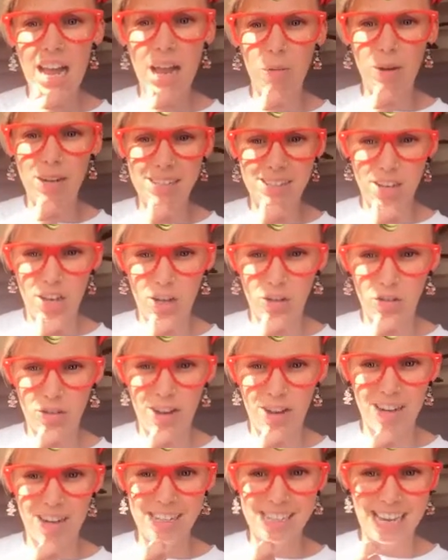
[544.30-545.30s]
I went to
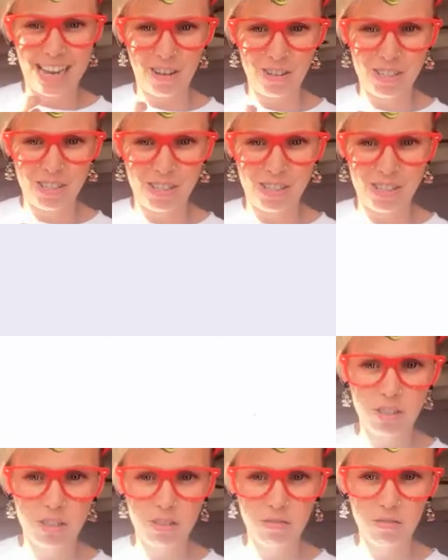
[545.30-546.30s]
Adriana's house
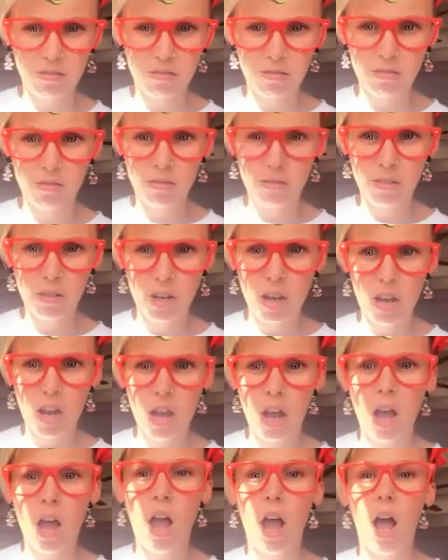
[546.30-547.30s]
next.
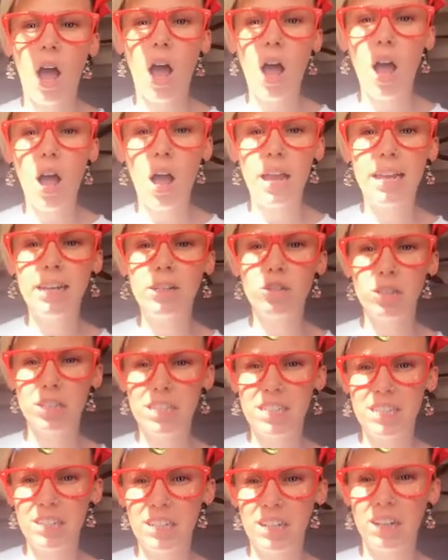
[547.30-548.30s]
Ah,
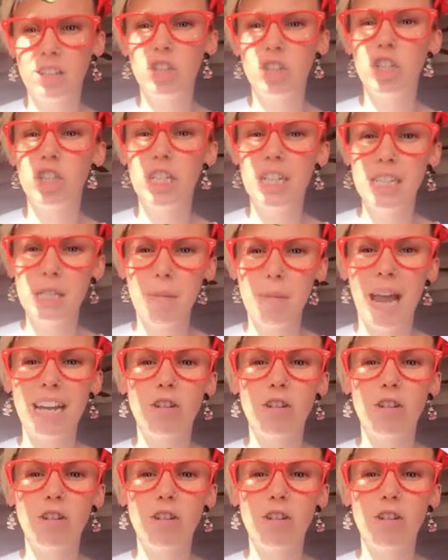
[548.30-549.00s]
interesting. She's my